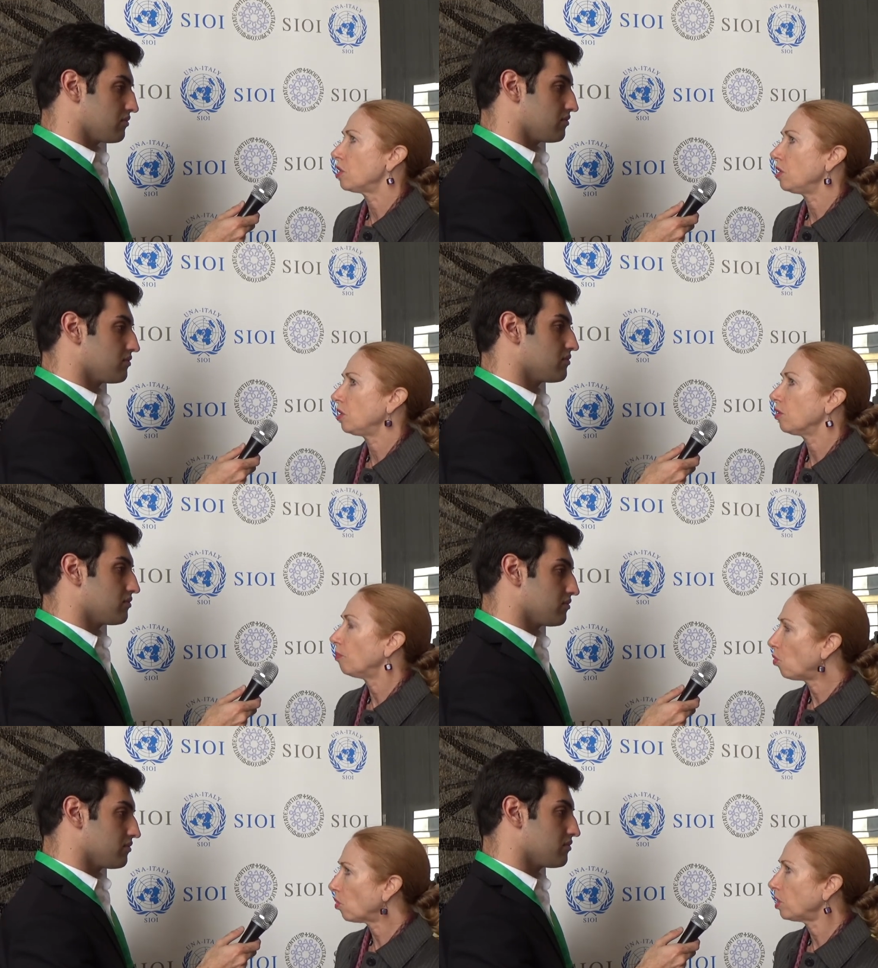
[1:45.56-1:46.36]
Speaker 1: the, the
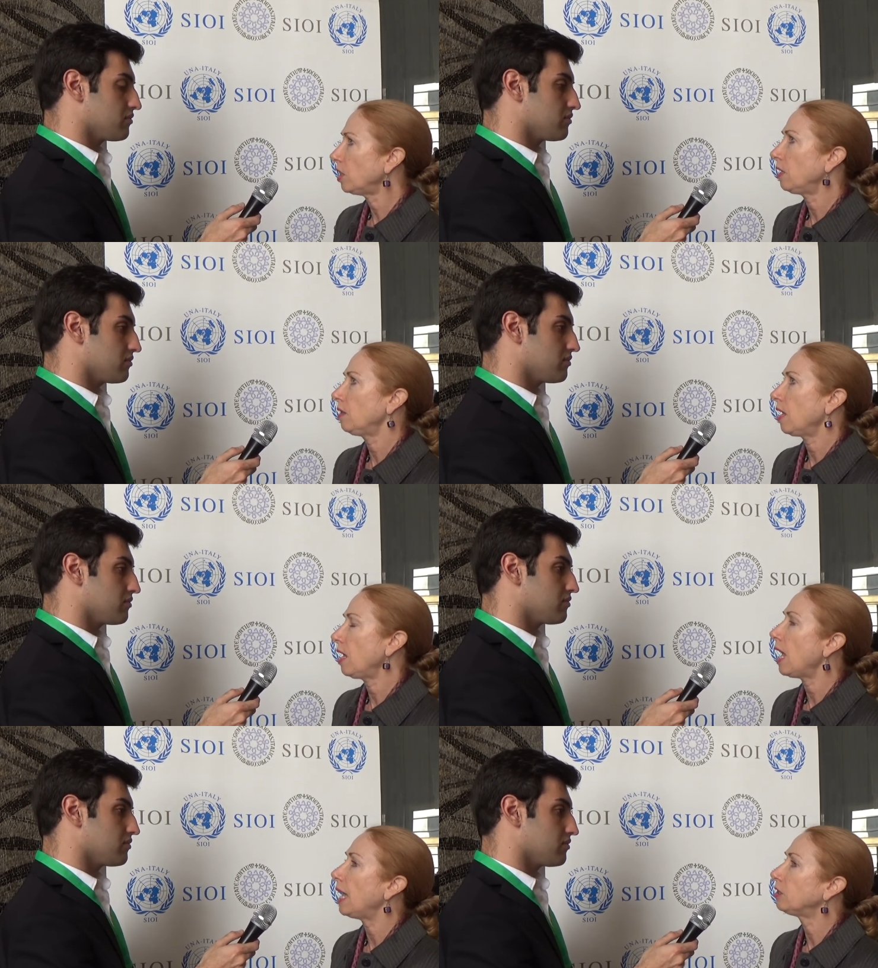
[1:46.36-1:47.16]
board in,
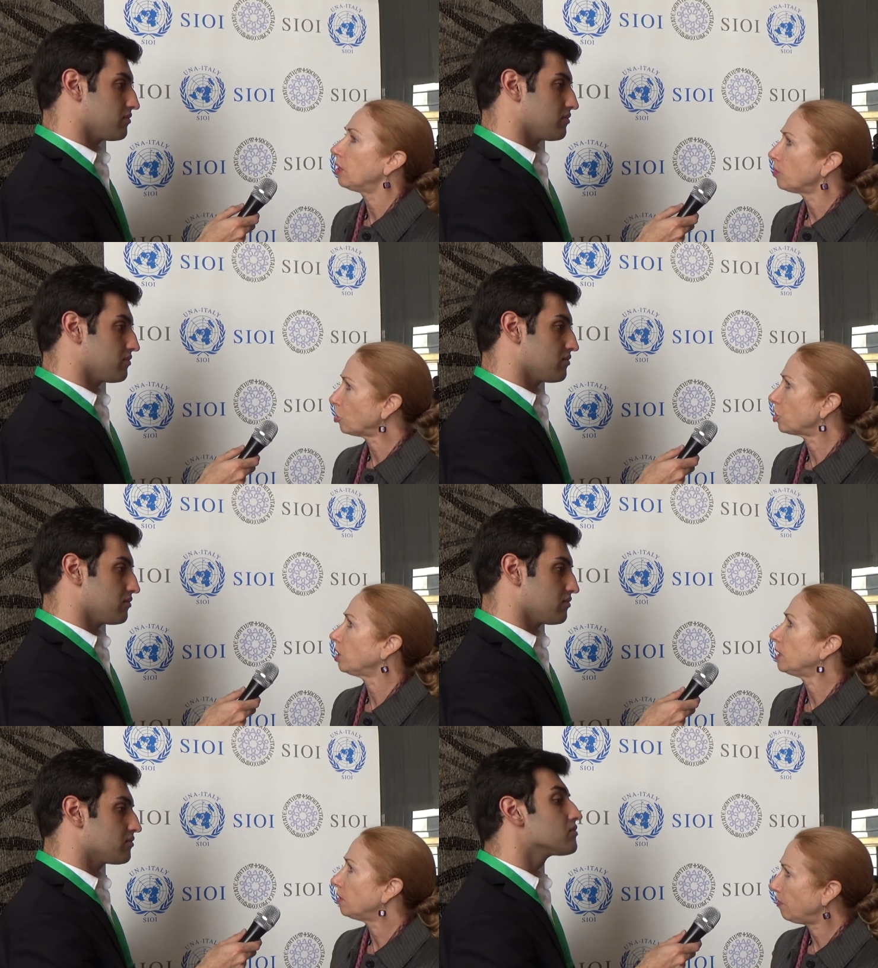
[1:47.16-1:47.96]
and
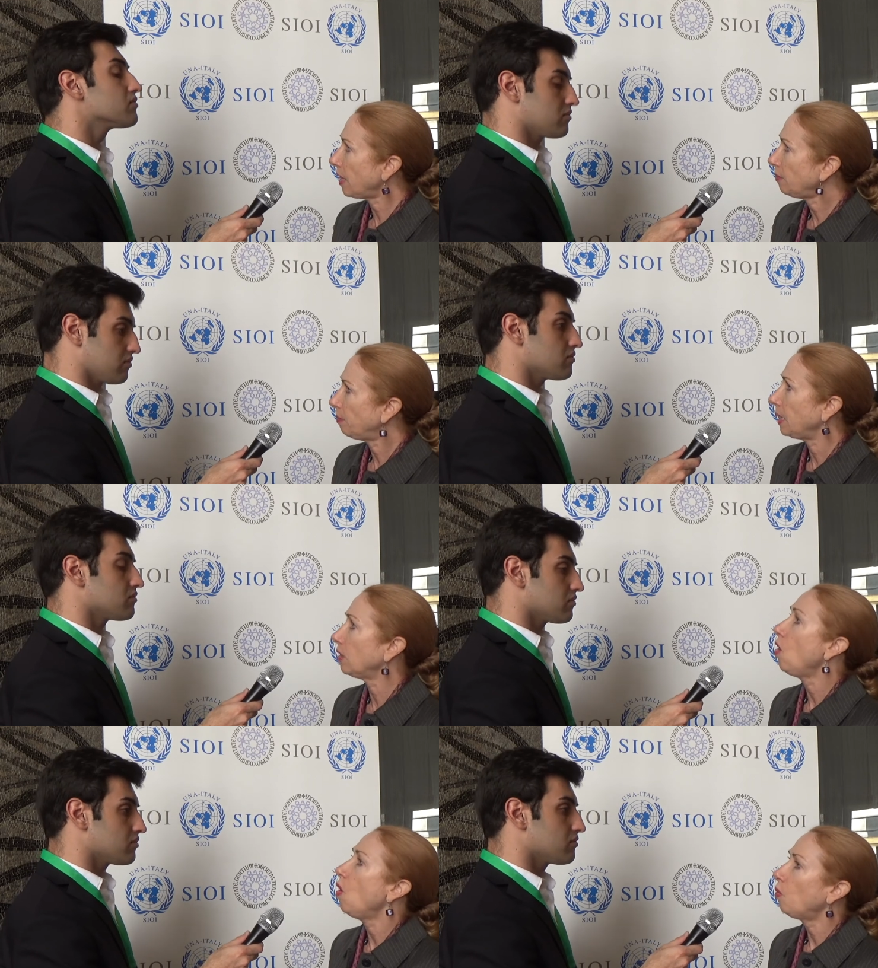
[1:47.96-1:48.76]
commercially developing
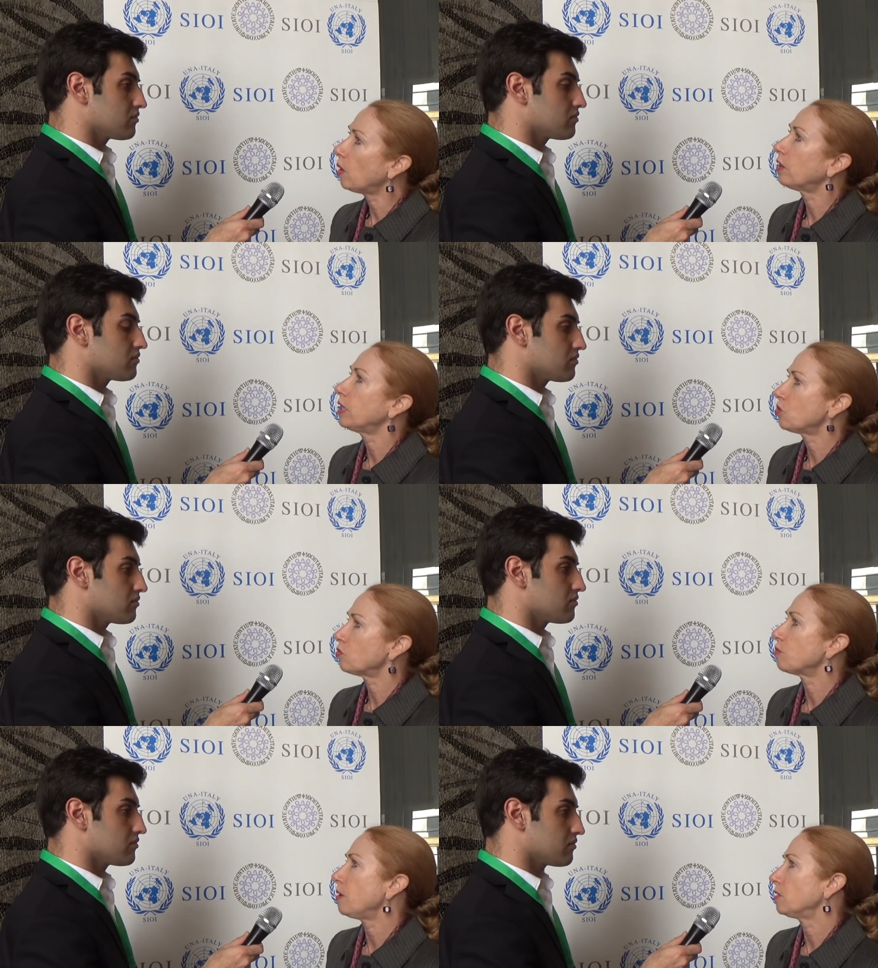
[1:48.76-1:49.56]
where it is
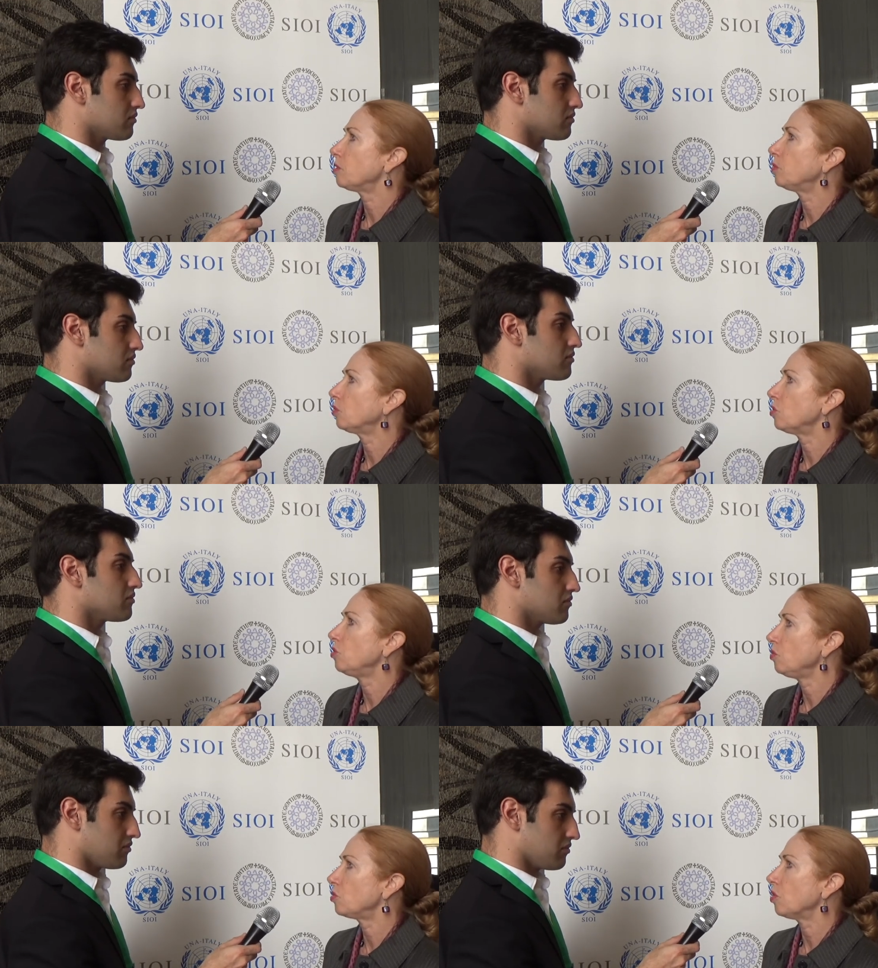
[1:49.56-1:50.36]
responsible to
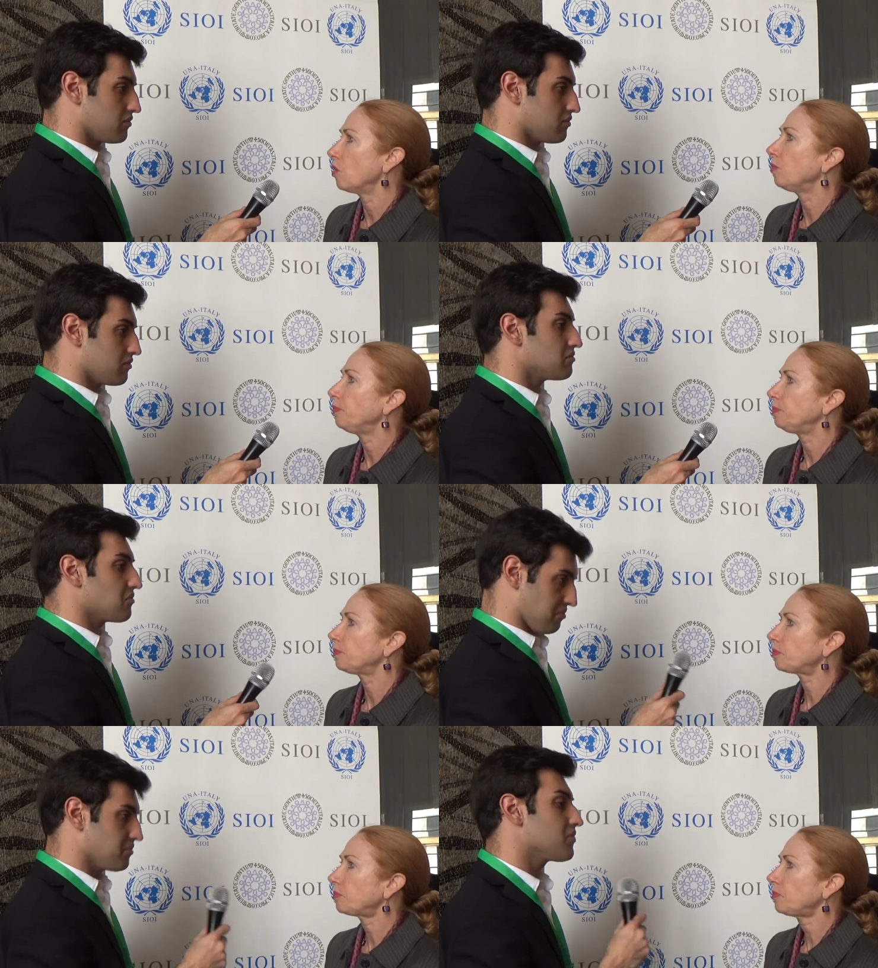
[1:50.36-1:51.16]
do so.
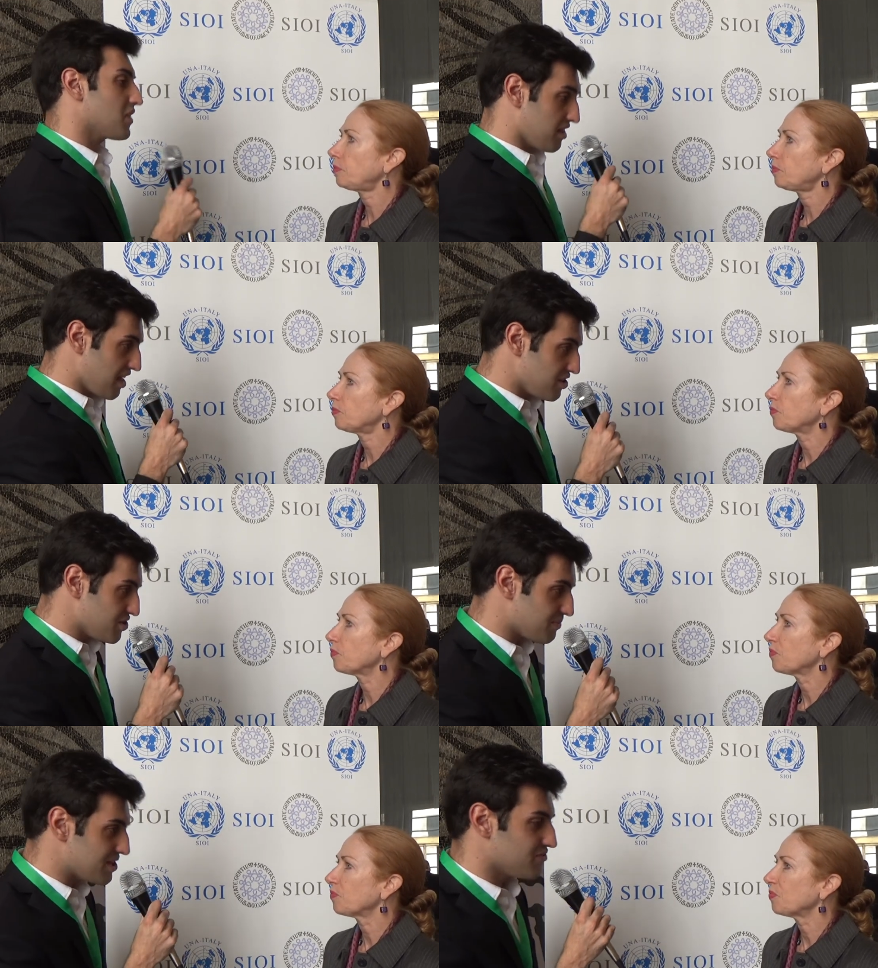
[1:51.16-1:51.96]
Speaker 2: Thank you
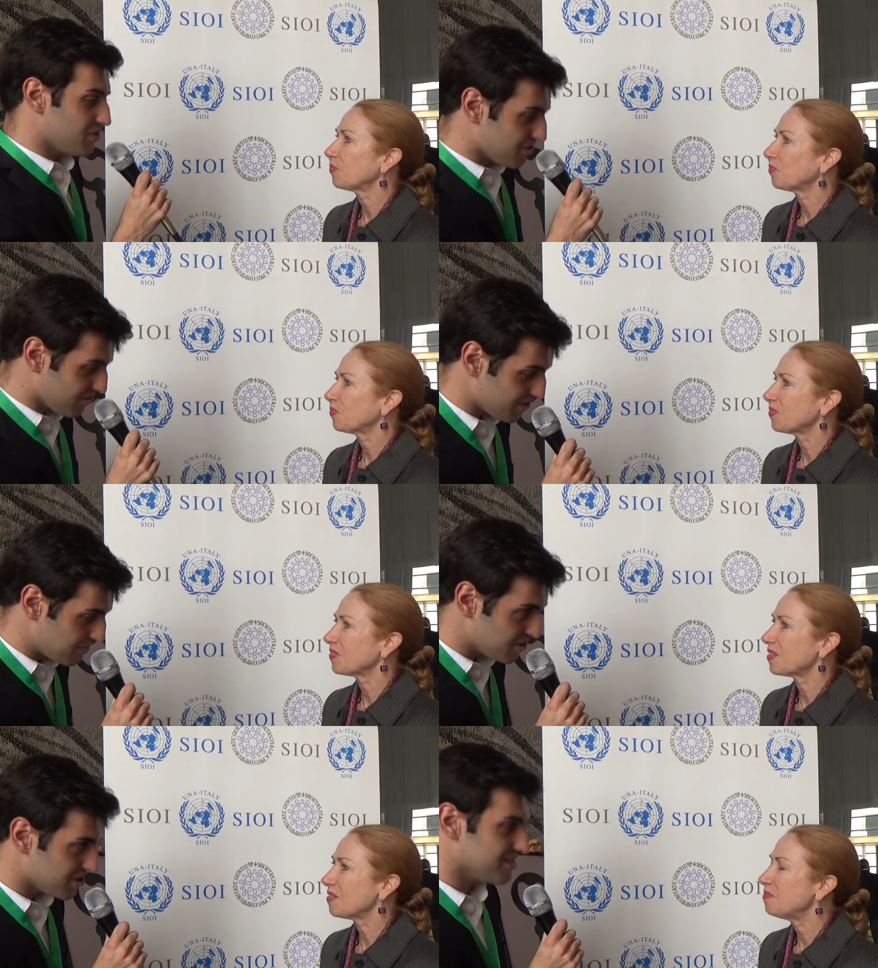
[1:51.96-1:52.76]
so much for your
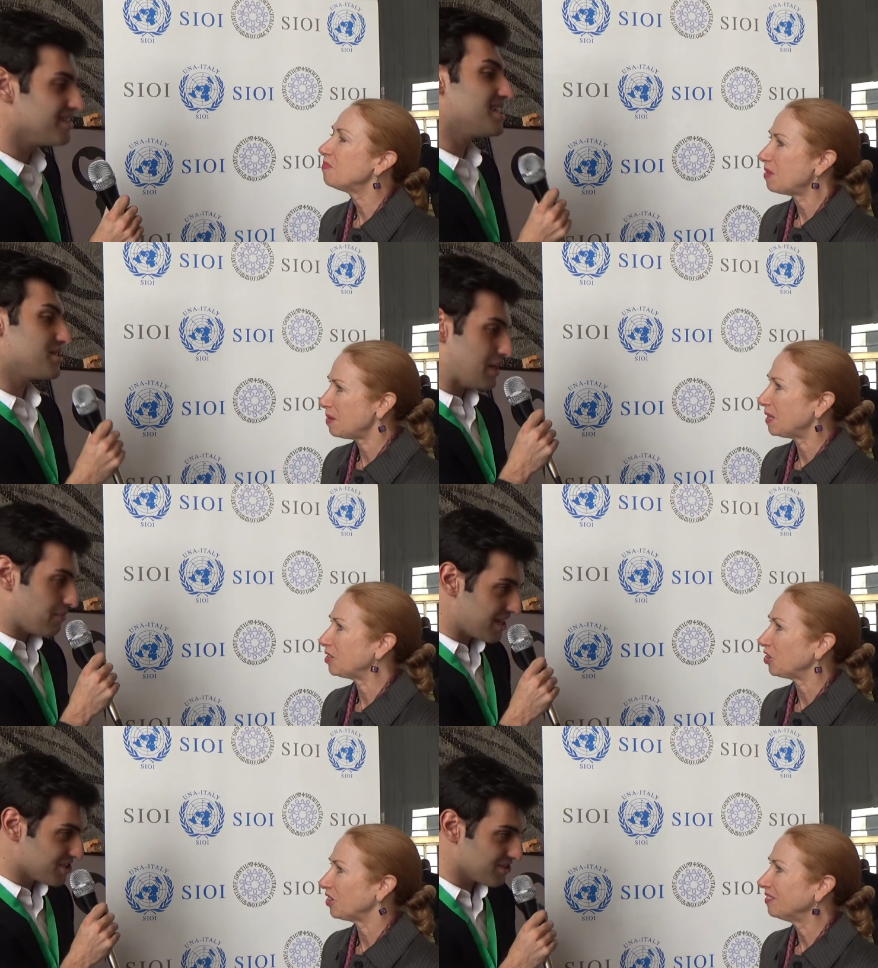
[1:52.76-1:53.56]
contribution. It's been a
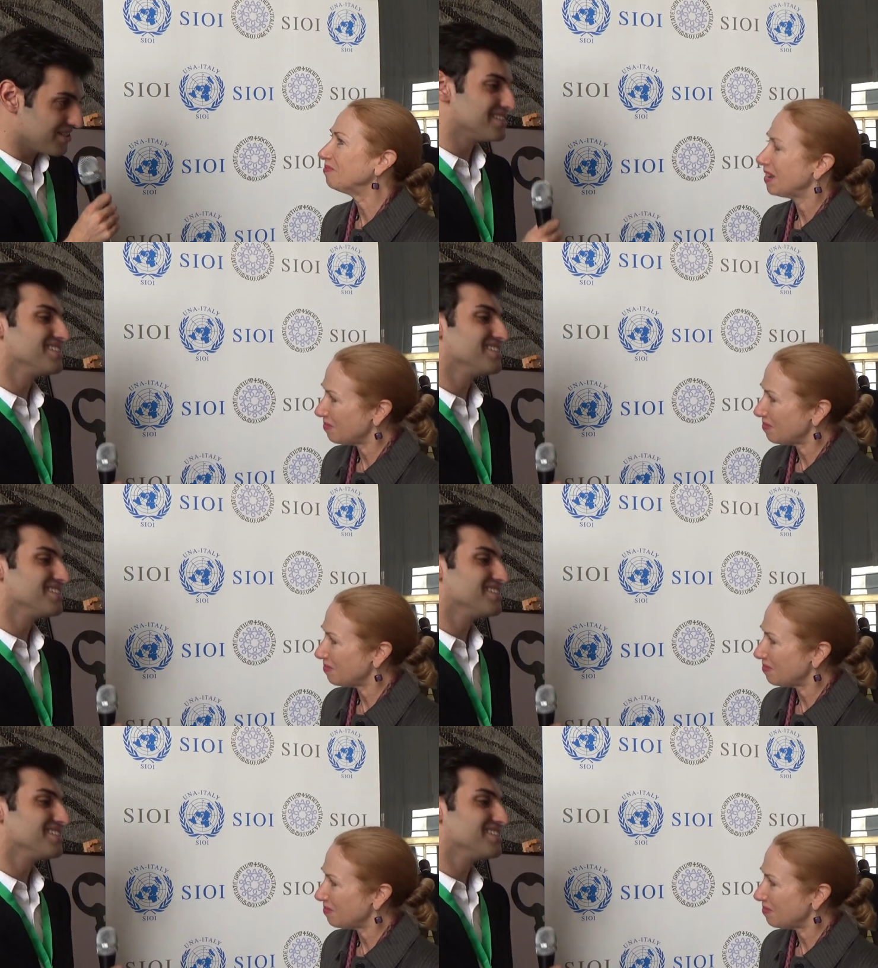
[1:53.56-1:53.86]
pleasure.